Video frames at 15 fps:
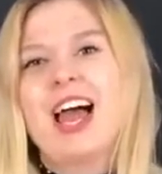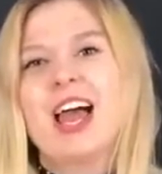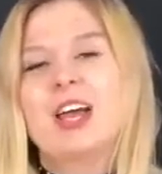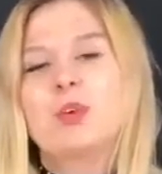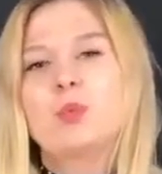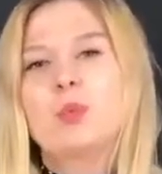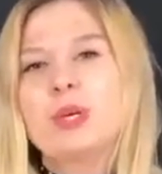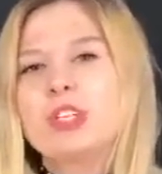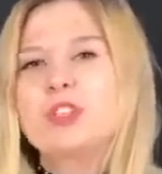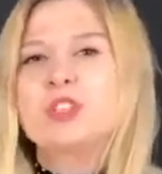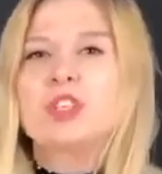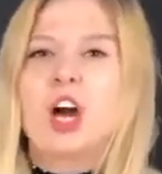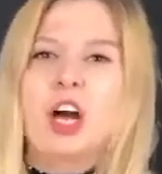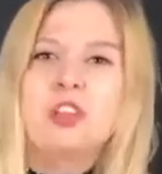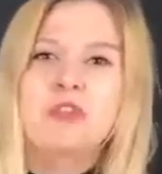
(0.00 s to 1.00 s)
And we do
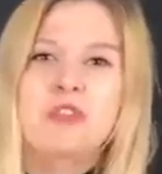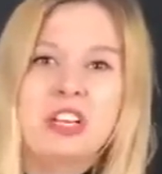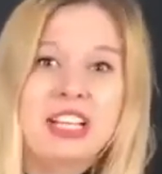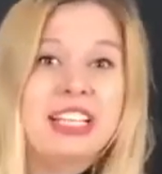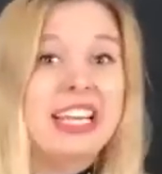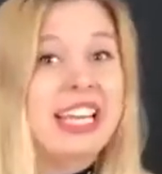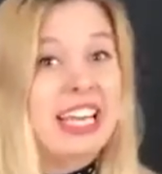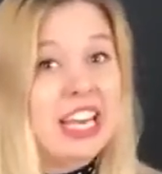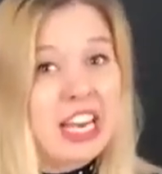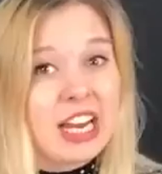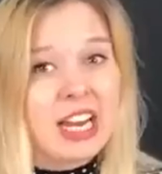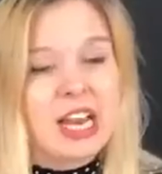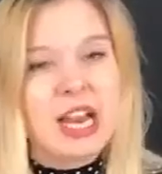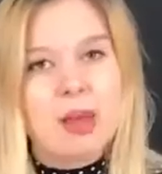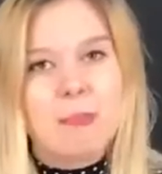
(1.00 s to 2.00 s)
not really
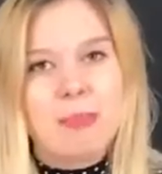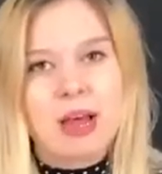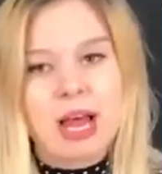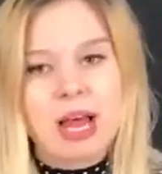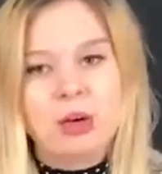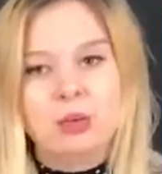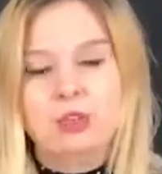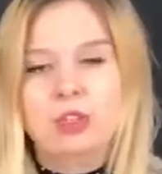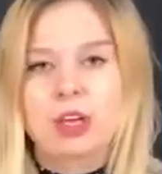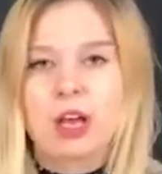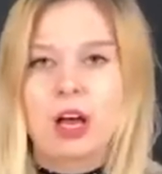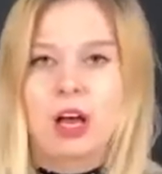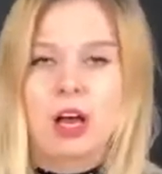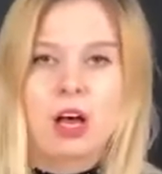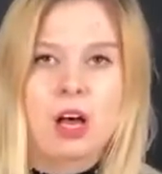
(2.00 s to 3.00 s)
care about
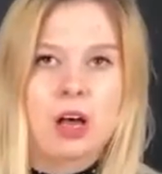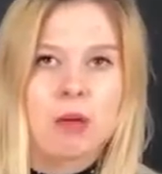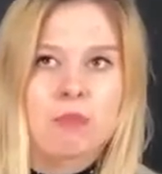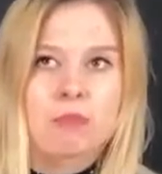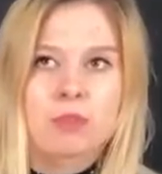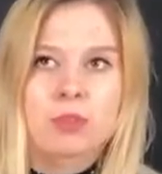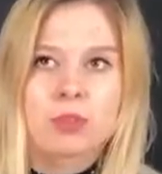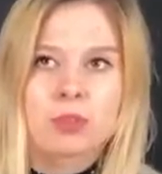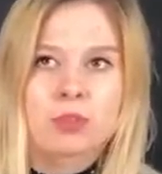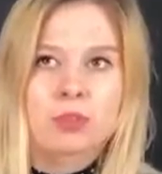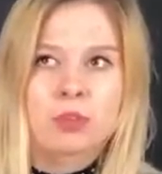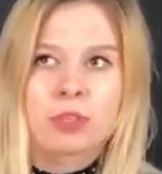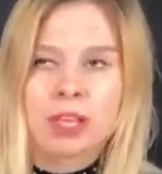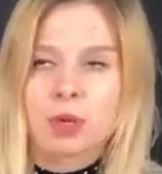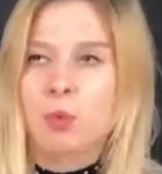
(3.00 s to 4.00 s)

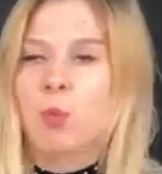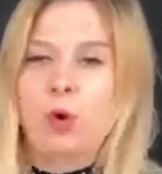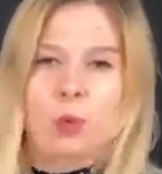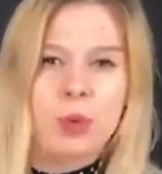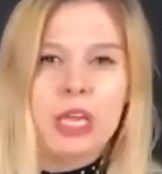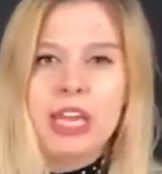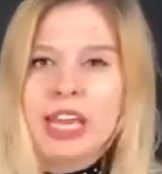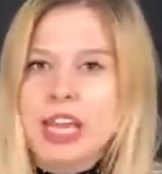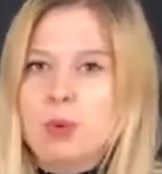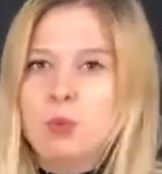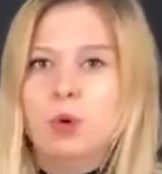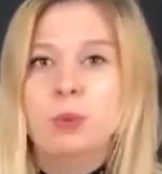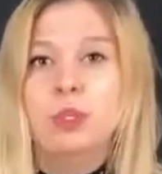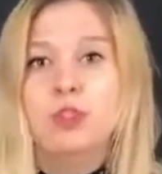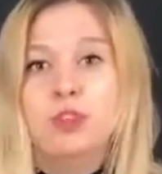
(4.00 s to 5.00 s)
like what we eat,
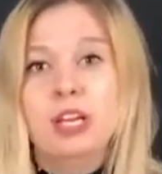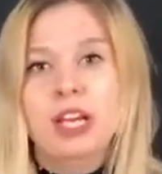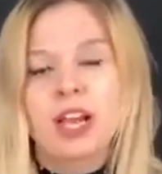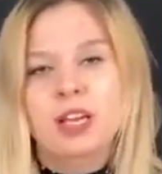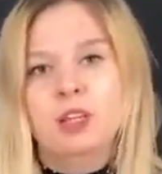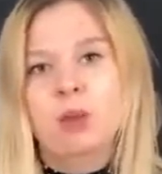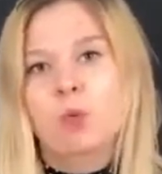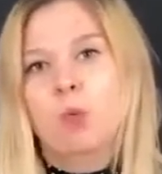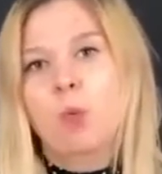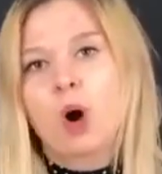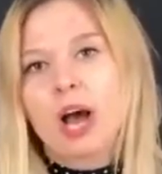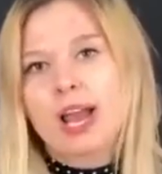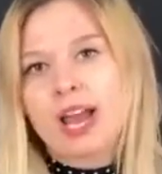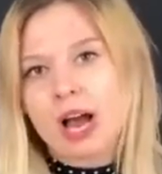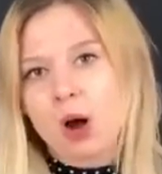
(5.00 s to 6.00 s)
what we drink, and
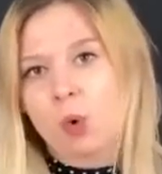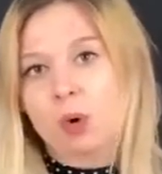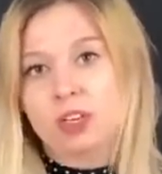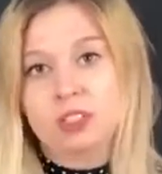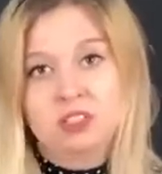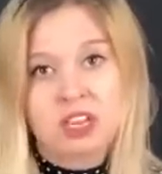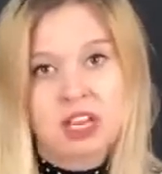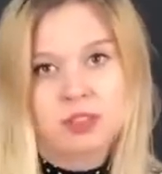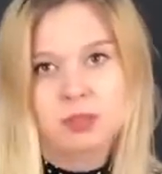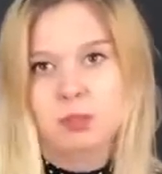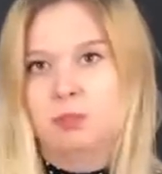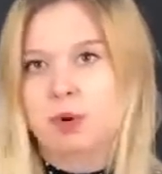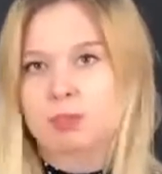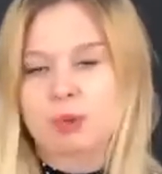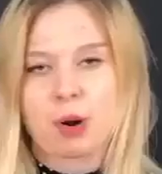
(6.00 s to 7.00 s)
why our cells
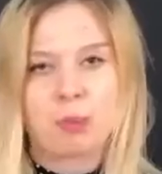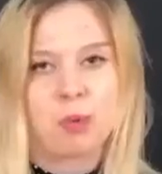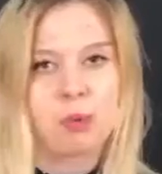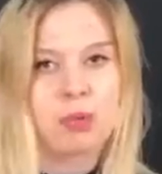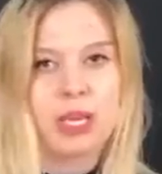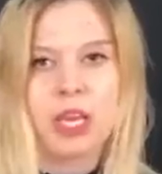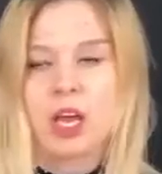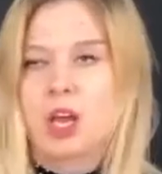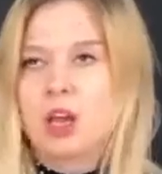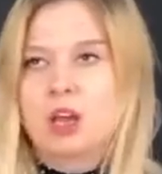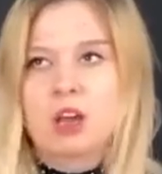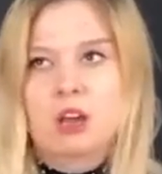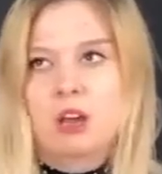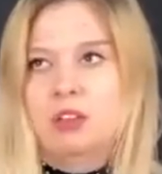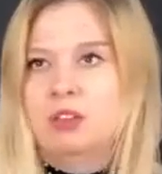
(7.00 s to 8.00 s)
probably
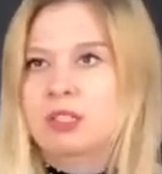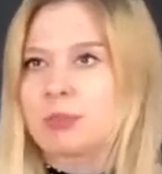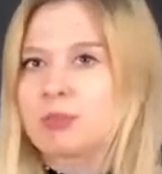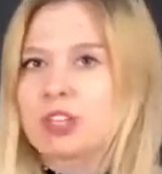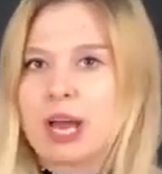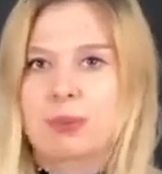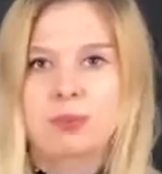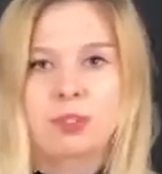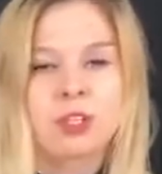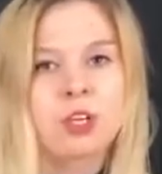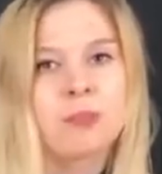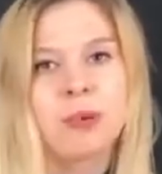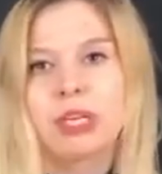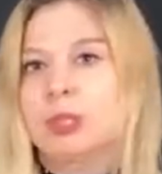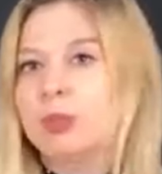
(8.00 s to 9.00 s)
sometimes
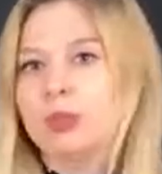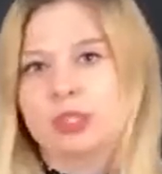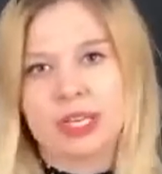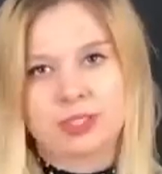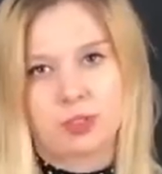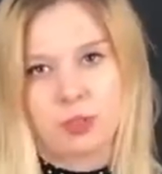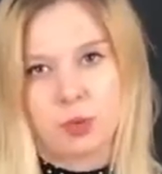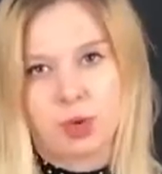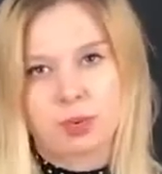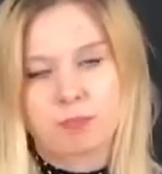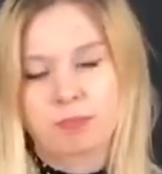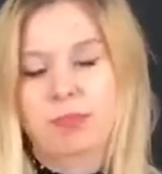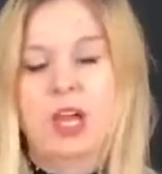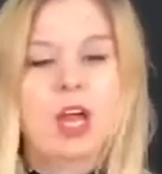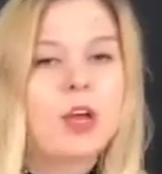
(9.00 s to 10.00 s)
polluted and so on.
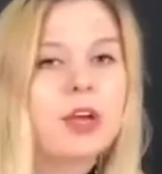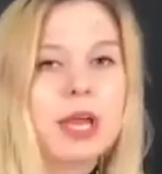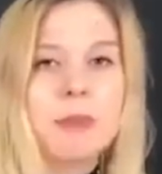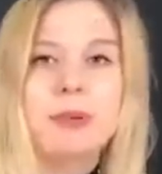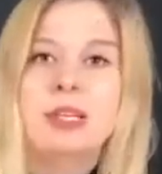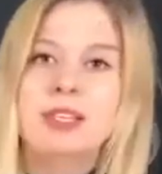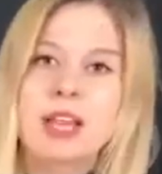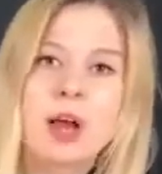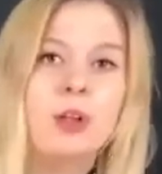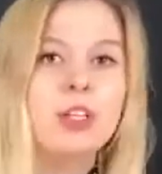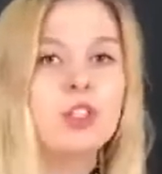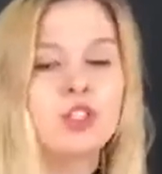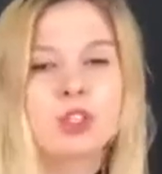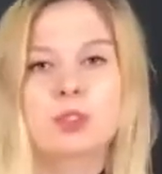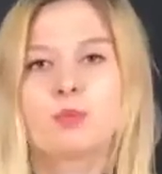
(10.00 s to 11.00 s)
Okay, but now
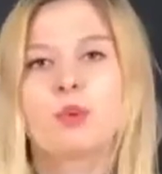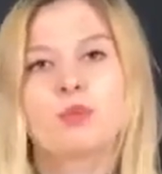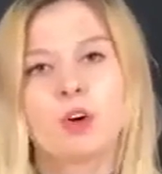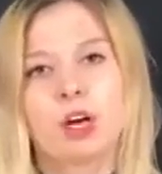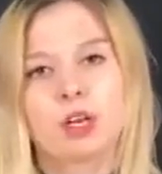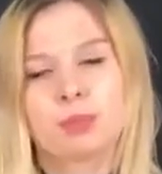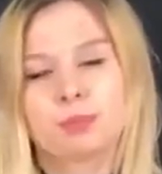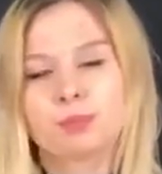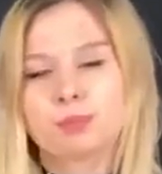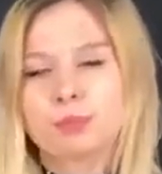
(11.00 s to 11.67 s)
let's just move on.